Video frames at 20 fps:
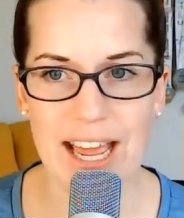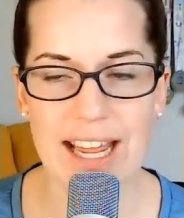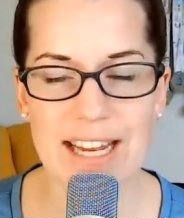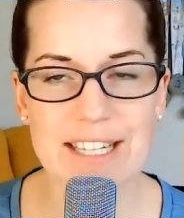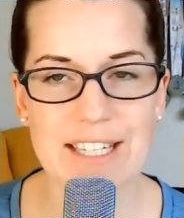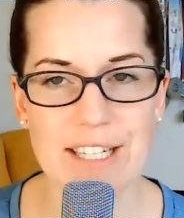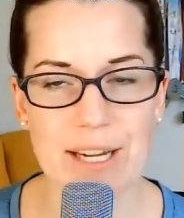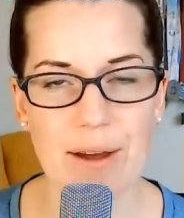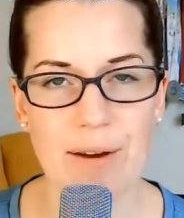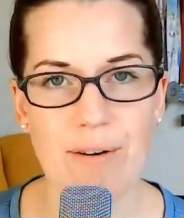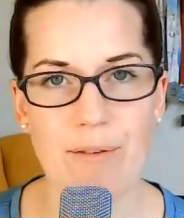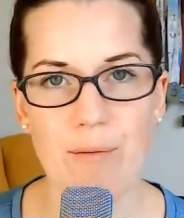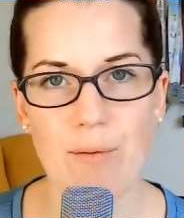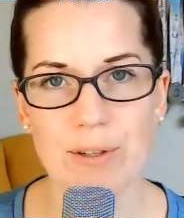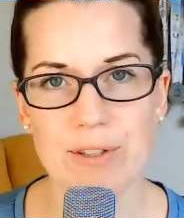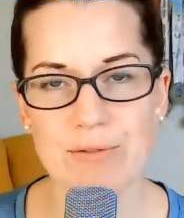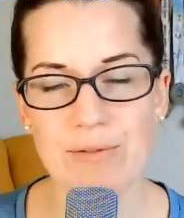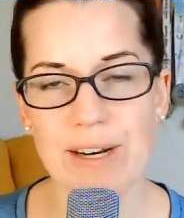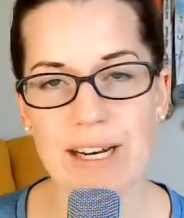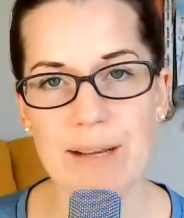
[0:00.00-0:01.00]
And
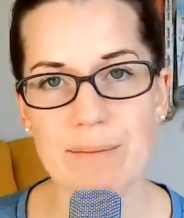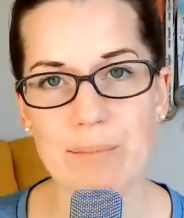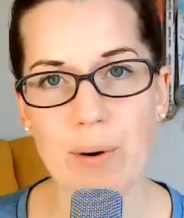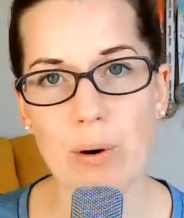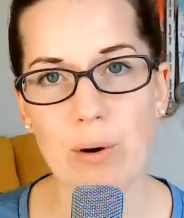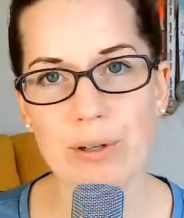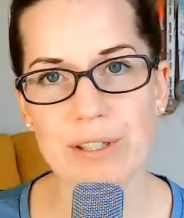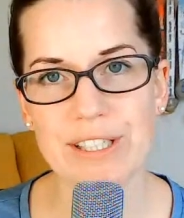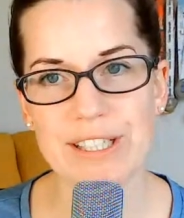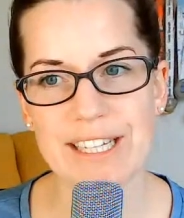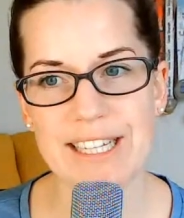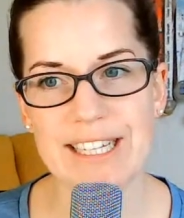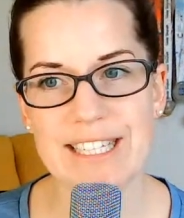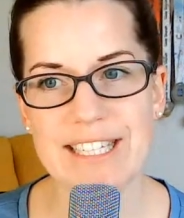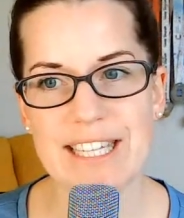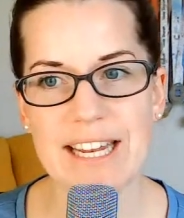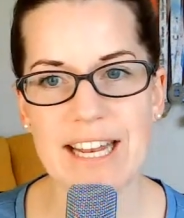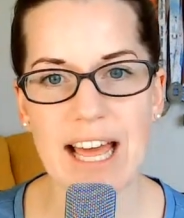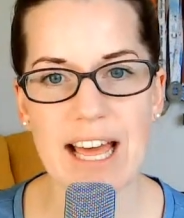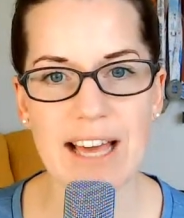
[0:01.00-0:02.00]
what's really important
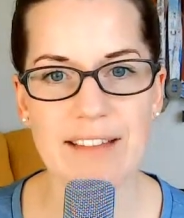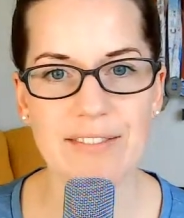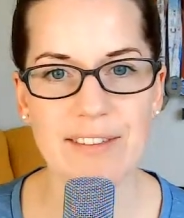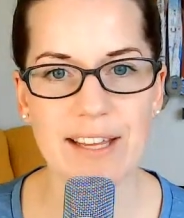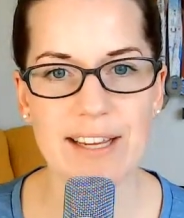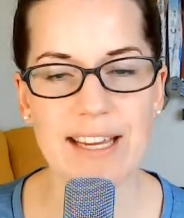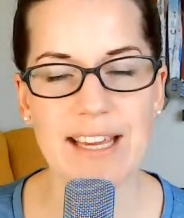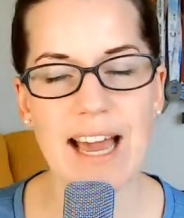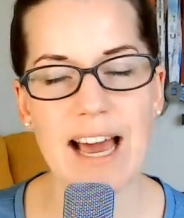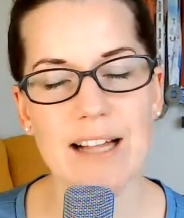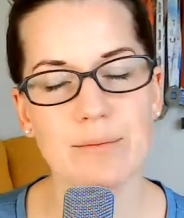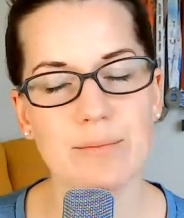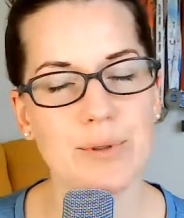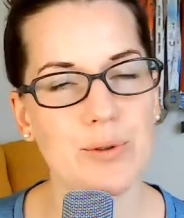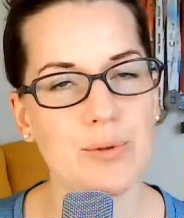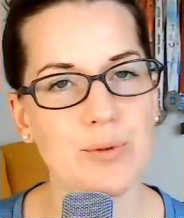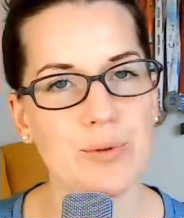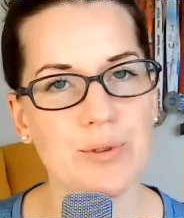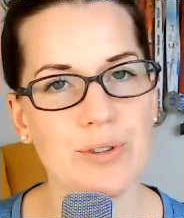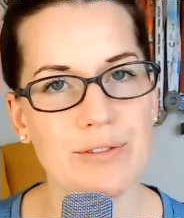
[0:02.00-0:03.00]
is that they
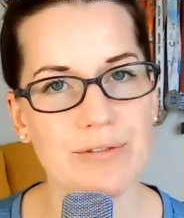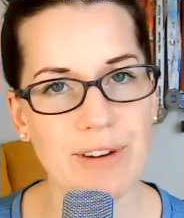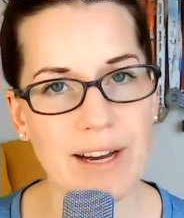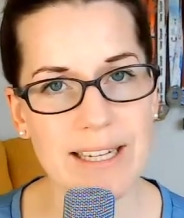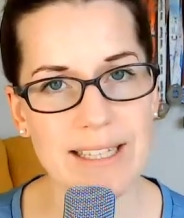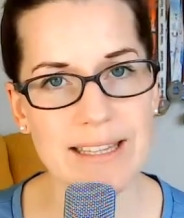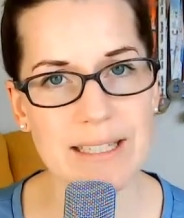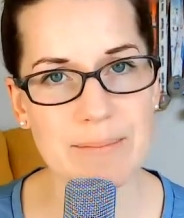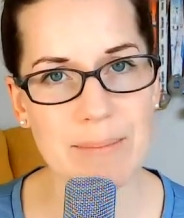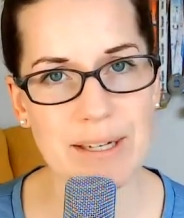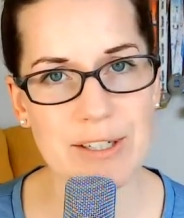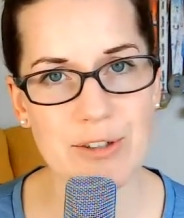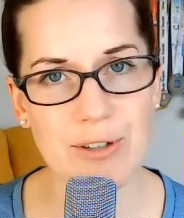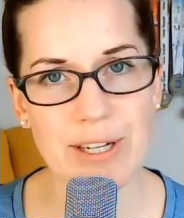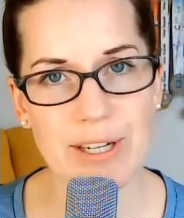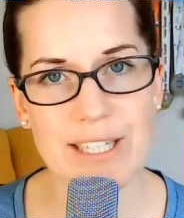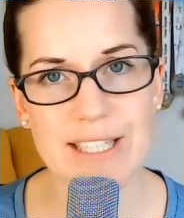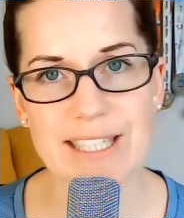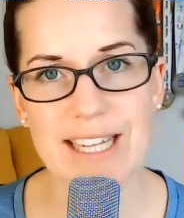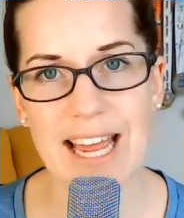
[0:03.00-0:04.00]
help you define the
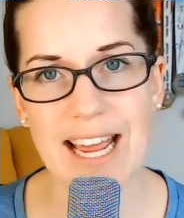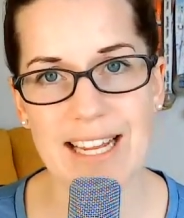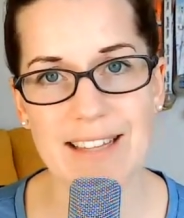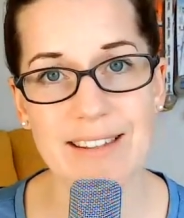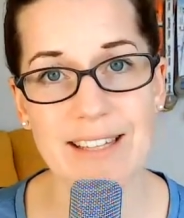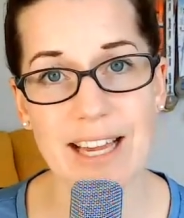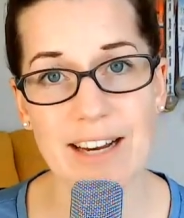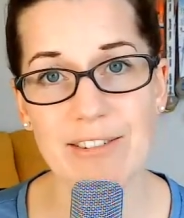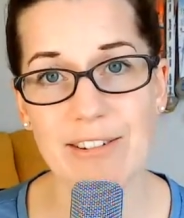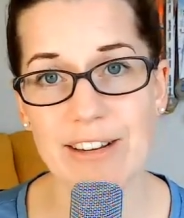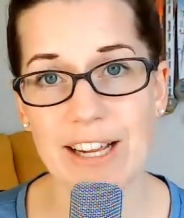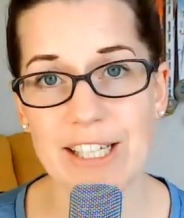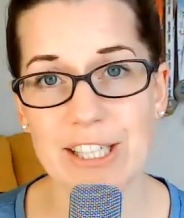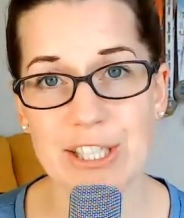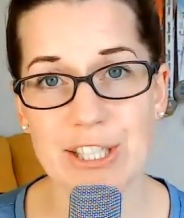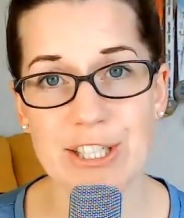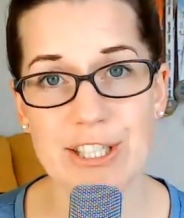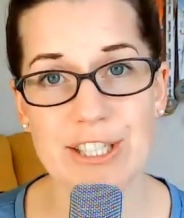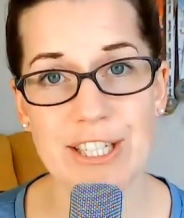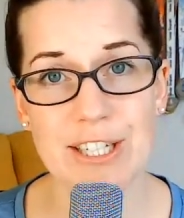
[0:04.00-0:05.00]
metrics and the
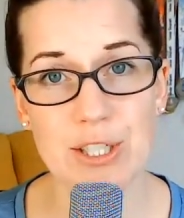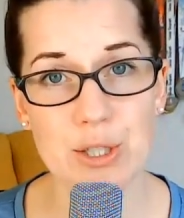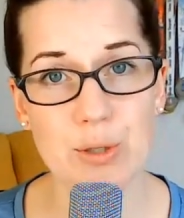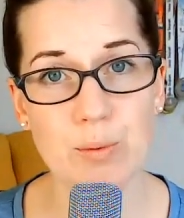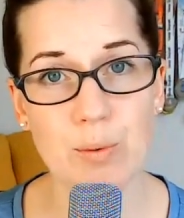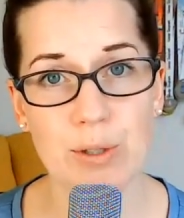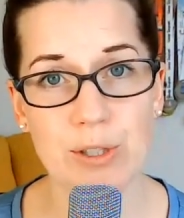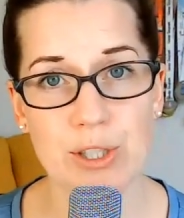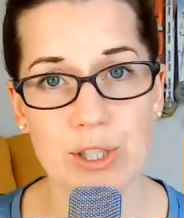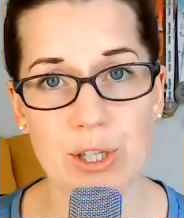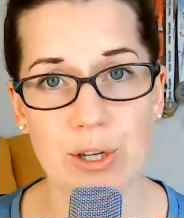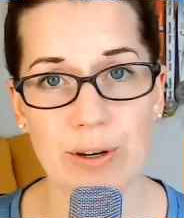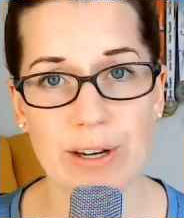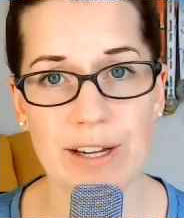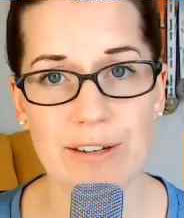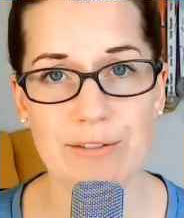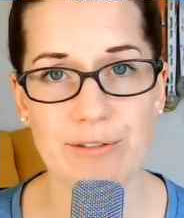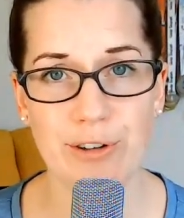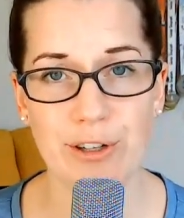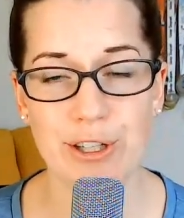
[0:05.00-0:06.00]
aggregations that you want to
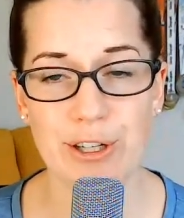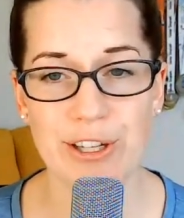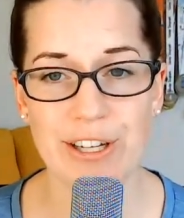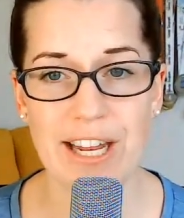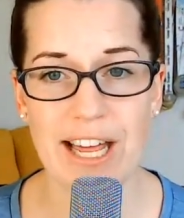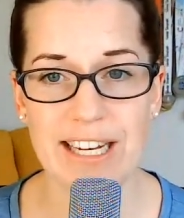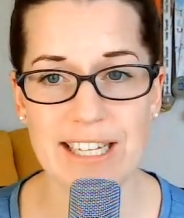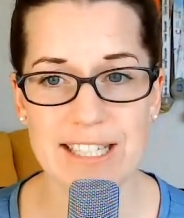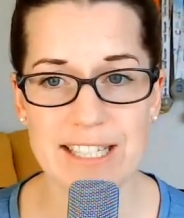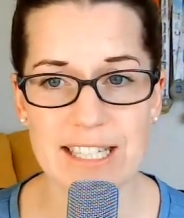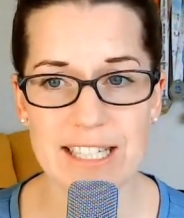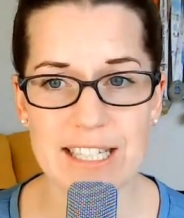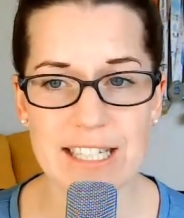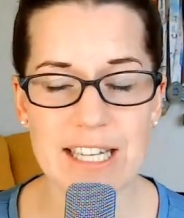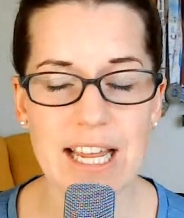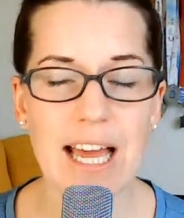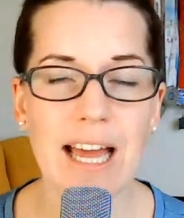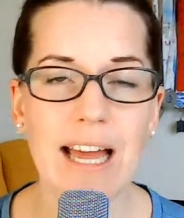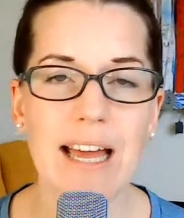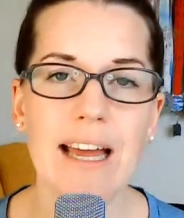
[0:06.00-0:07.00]
look at for your analysis.